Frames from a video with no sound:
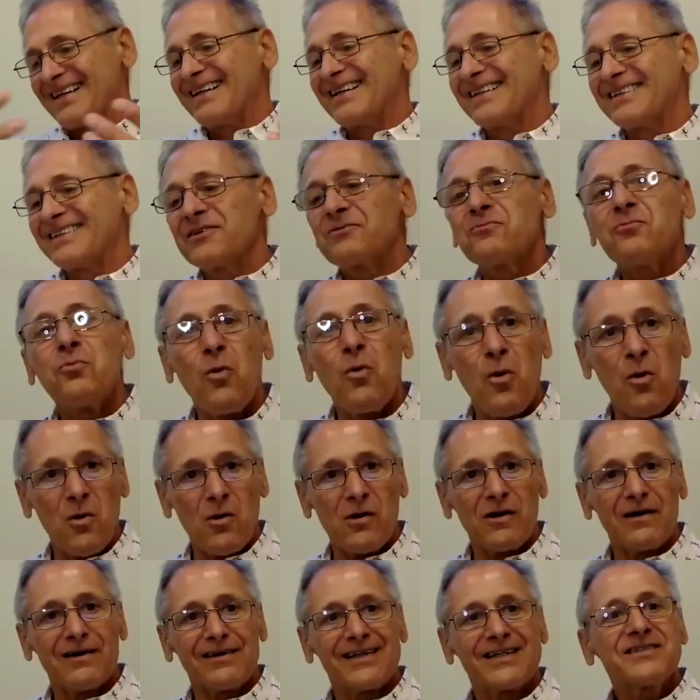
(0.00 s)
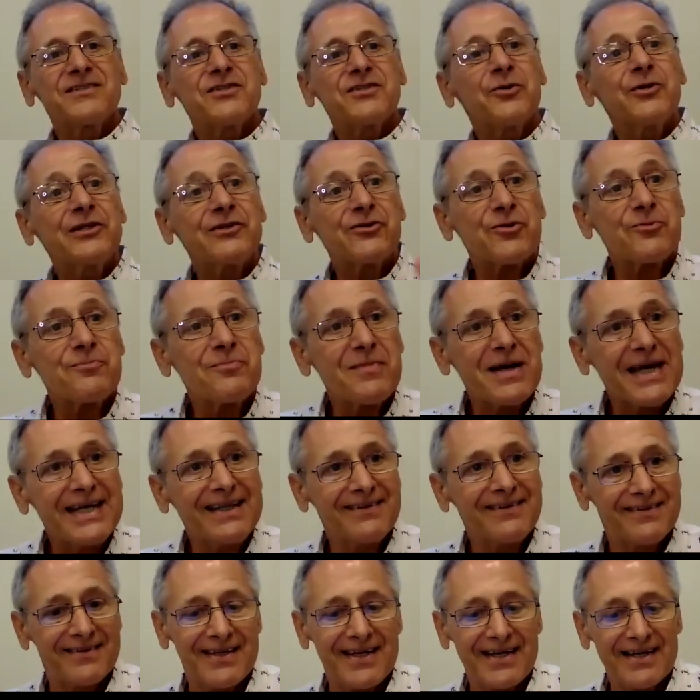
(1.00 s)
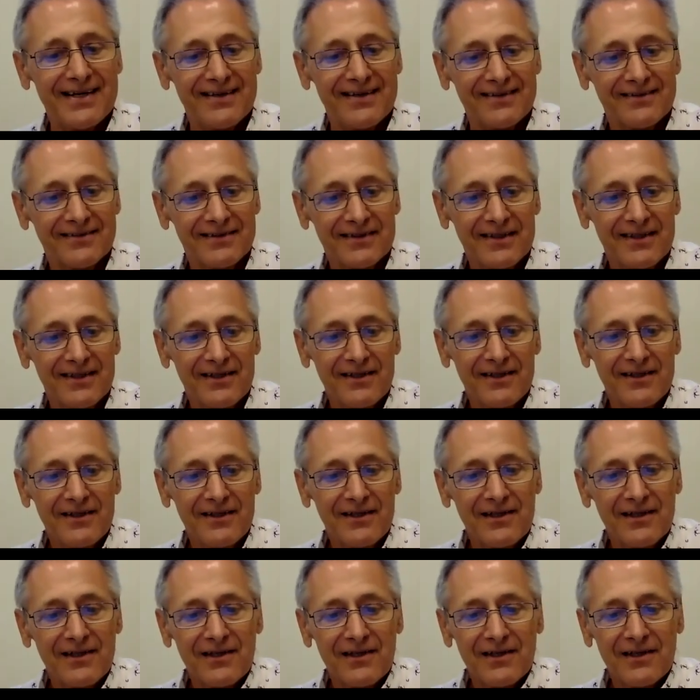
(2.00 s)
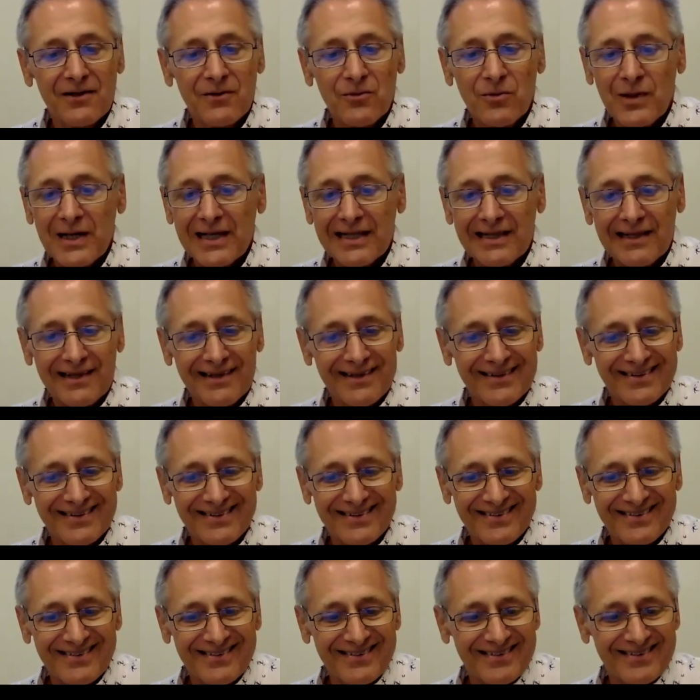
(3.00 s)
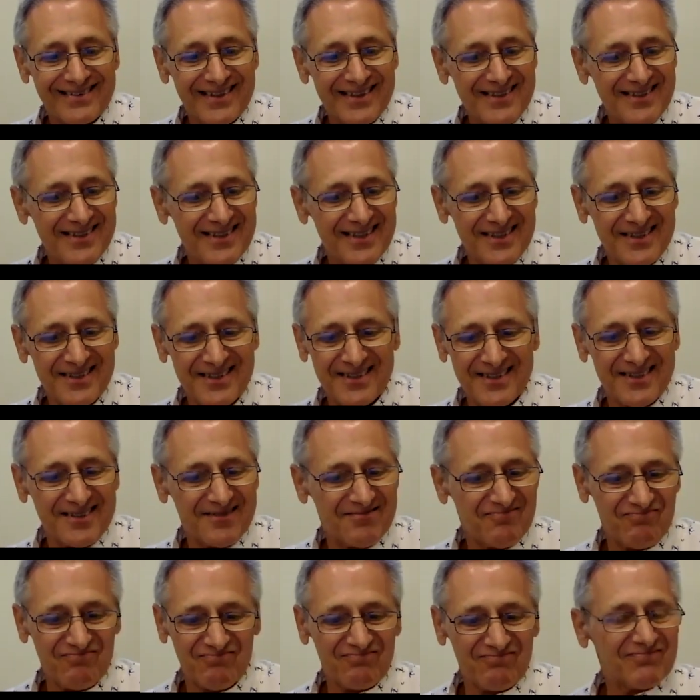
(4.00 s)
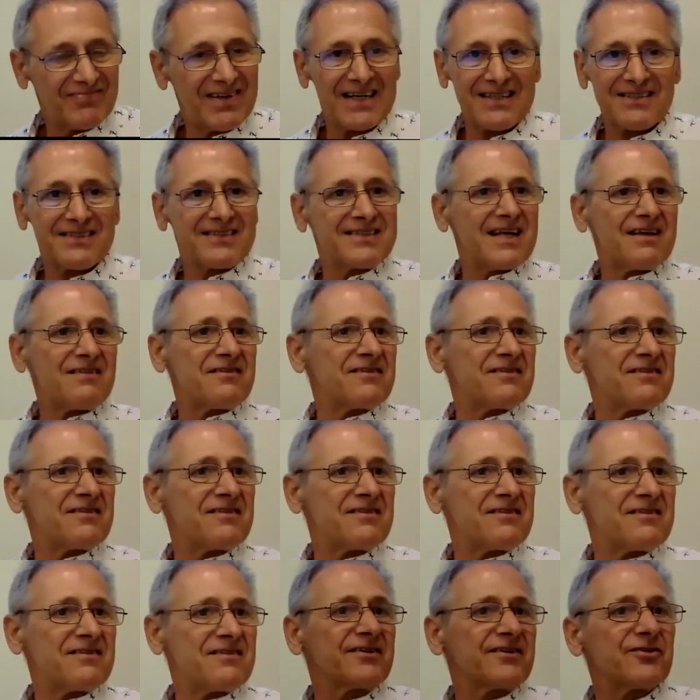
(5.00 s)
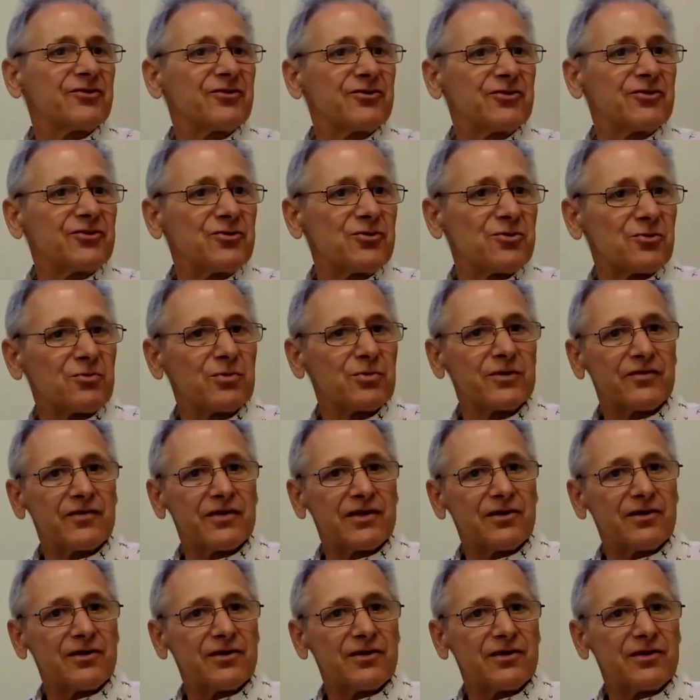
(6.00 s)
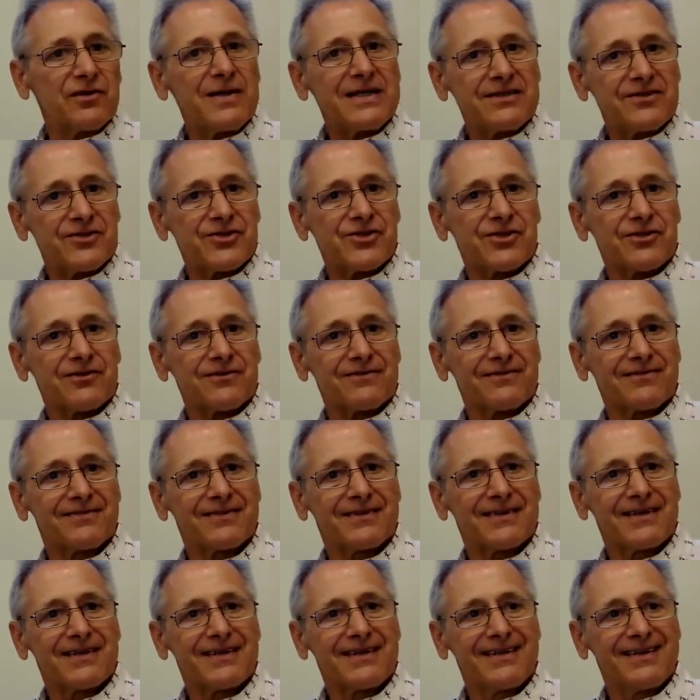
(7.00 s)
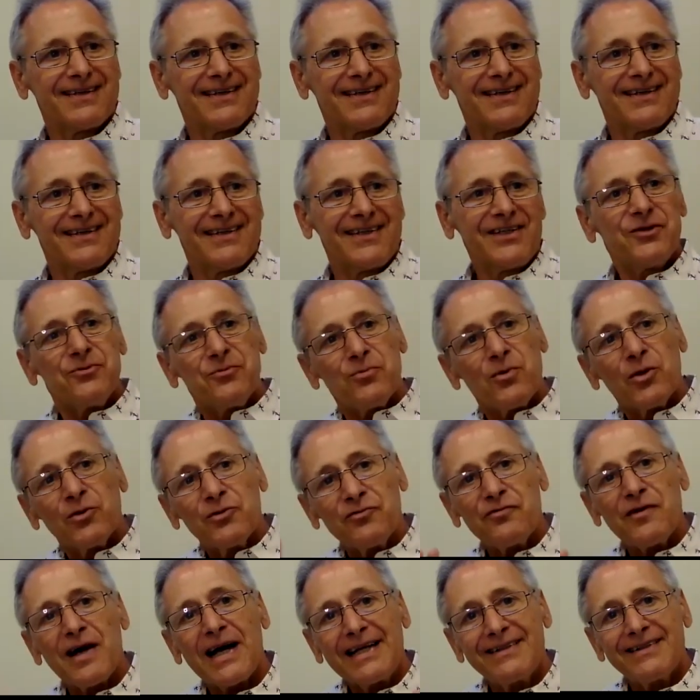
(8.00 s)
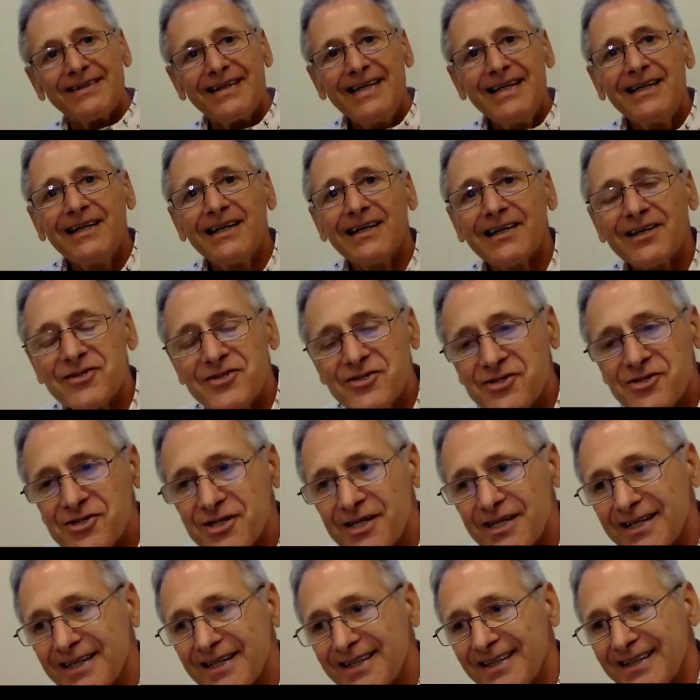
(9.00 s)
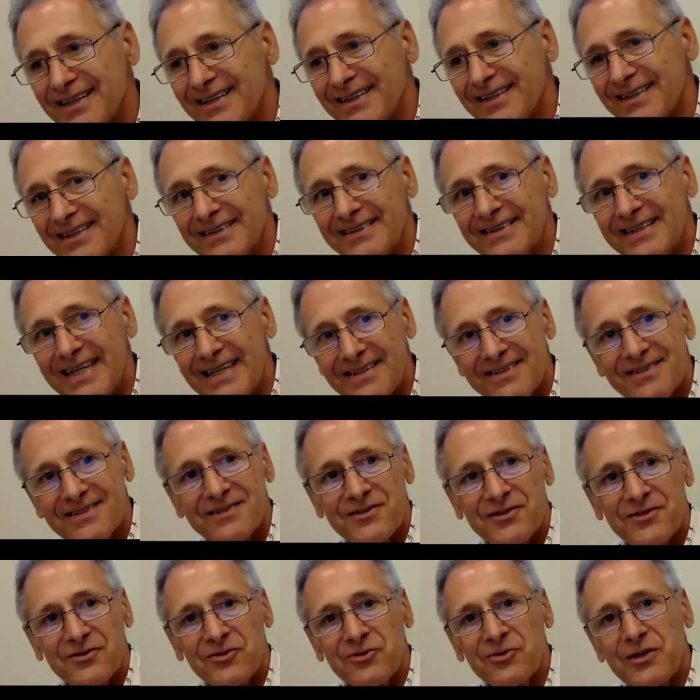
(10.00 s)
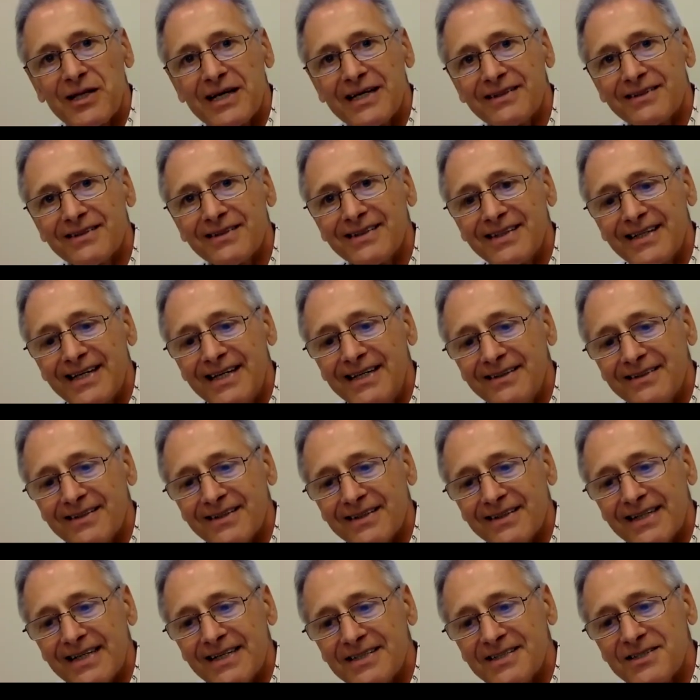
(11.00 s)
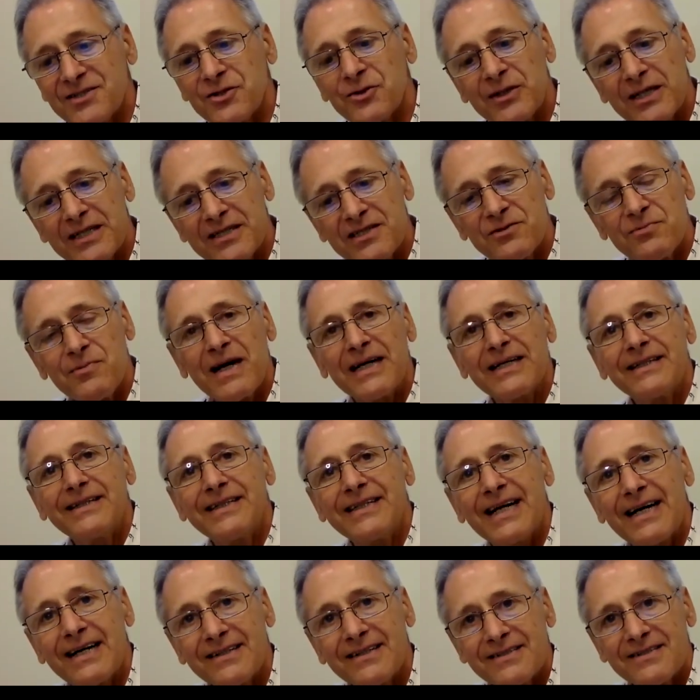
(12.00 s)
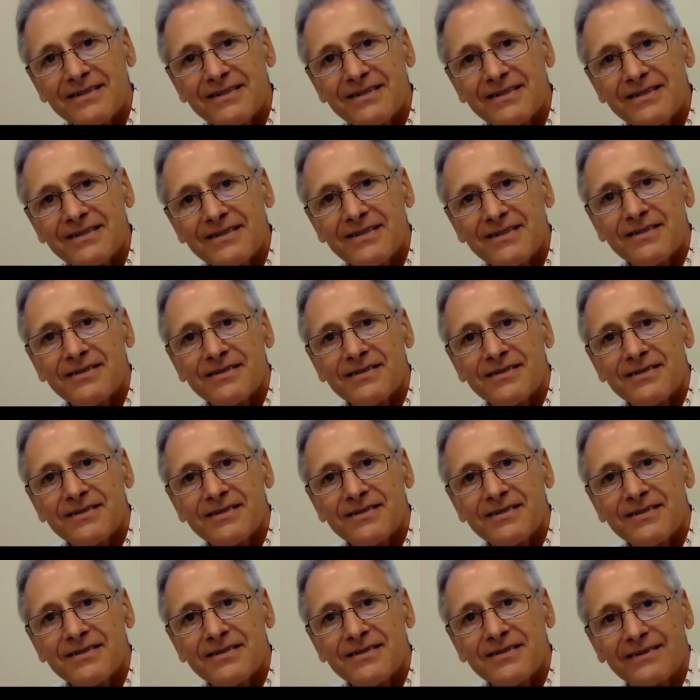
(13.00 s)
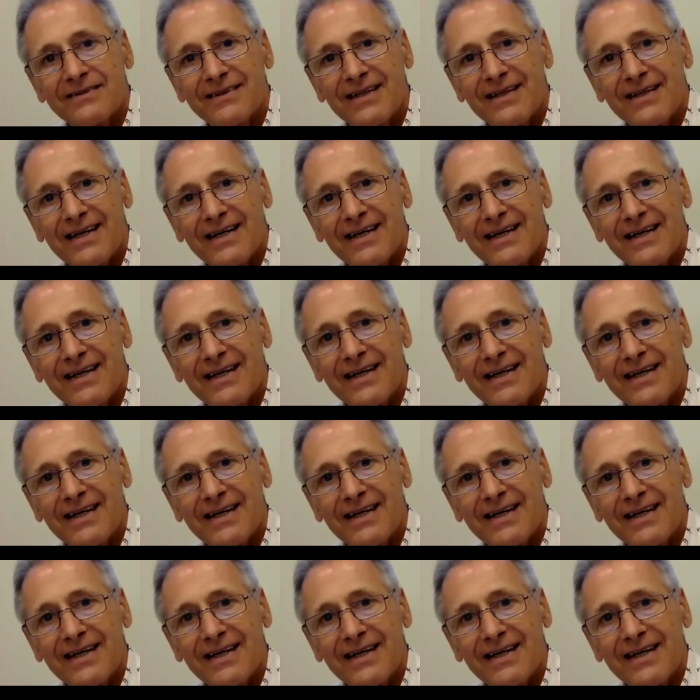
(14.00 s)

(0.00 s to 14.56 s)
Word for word: uh the war. And so it remained there. Well, this is has nothing to do with the question. You won't find English uh, text to the, in the internet, so that's why the answers are, are, are that